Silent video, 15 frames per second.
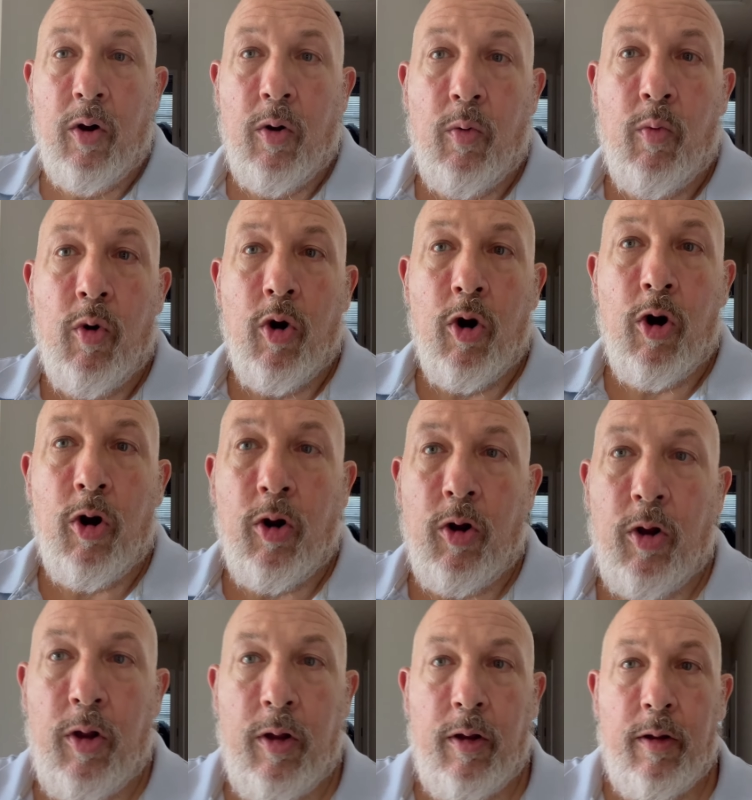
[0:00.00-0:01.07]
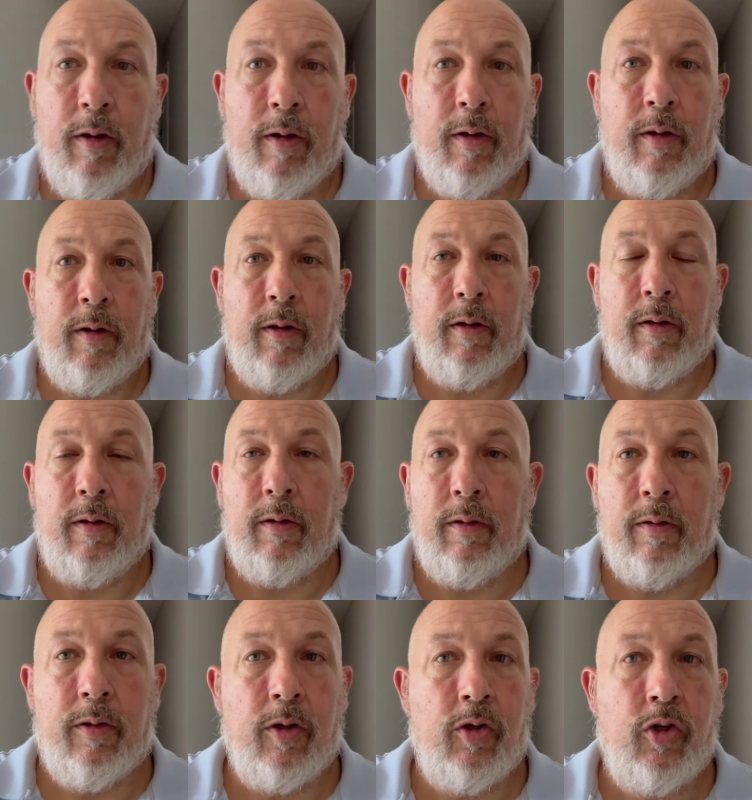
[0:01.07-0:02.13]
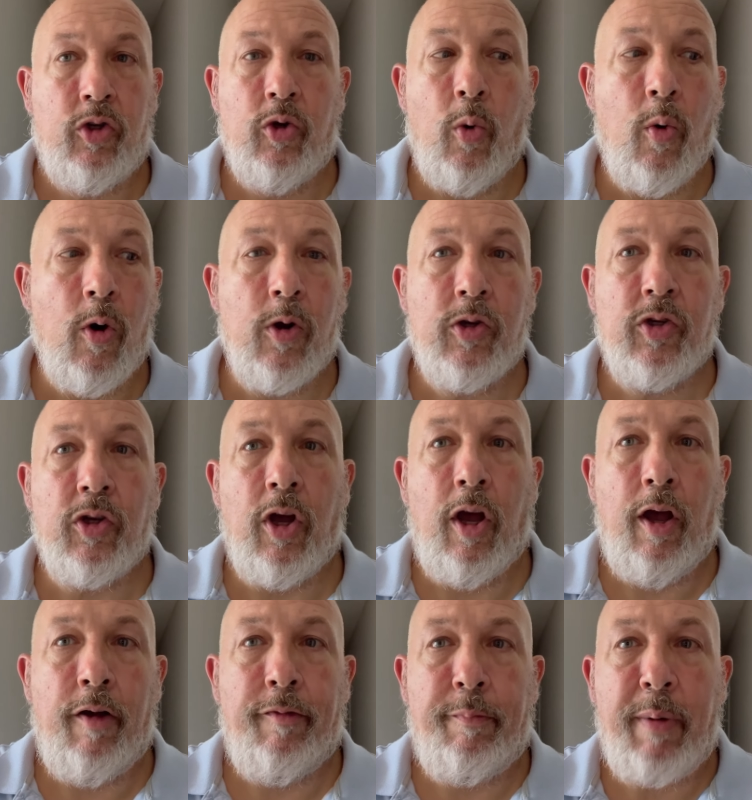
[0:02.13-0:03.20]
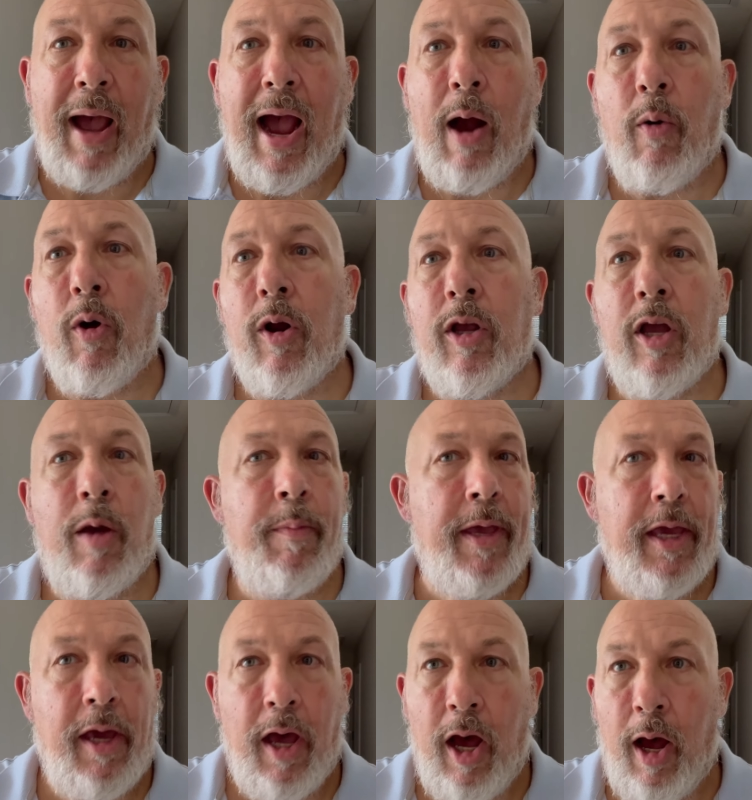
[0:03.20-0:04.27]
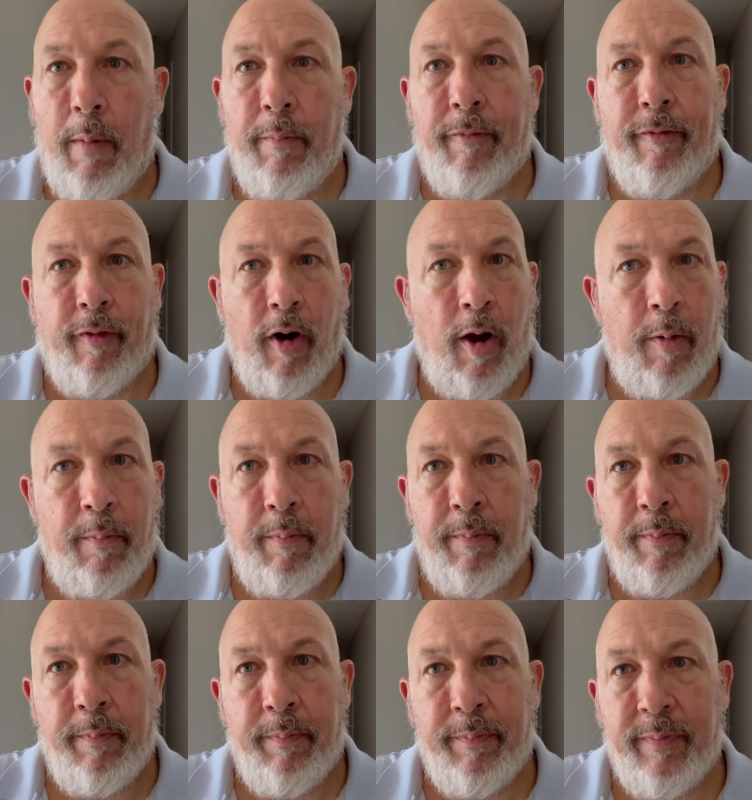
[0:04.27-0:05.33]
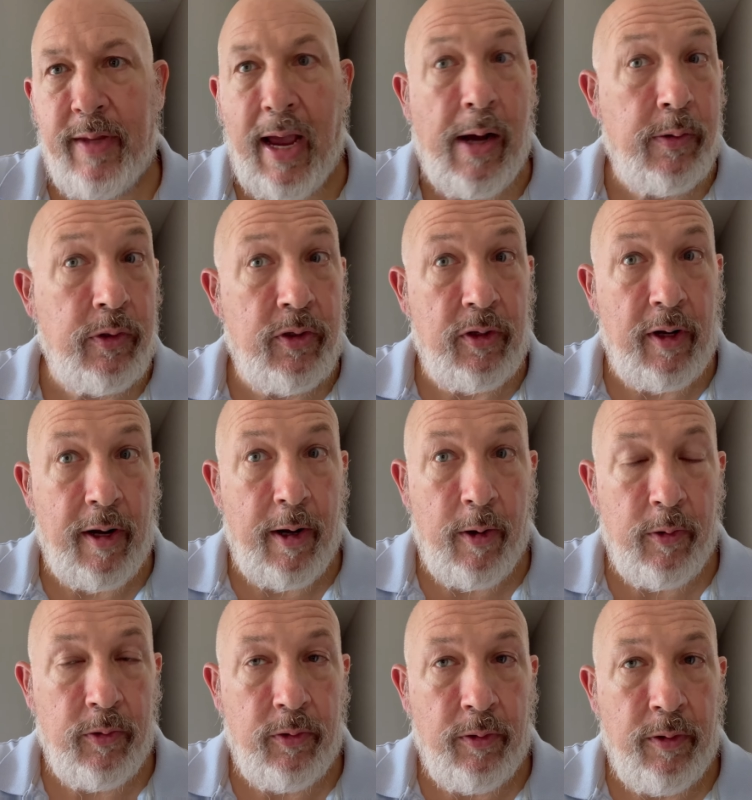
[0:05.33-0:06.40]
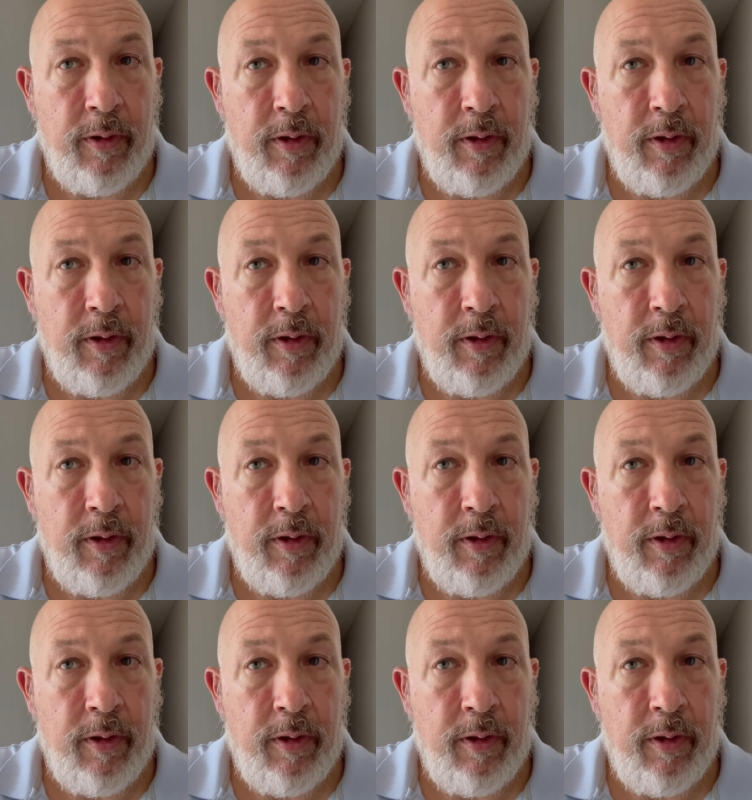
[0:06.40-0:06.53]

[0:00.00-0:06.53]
were the source of power coming up from downstairs.